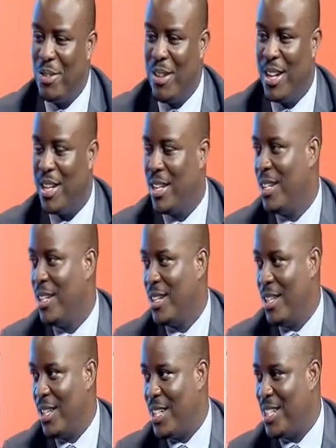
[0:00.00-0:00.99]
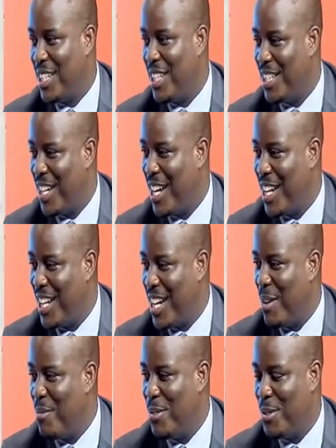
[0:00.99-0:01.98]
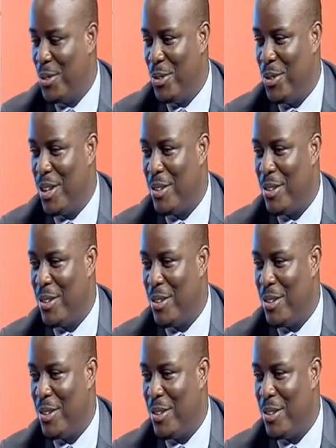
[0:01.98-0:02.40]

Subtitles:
the one, that's entirely up to you.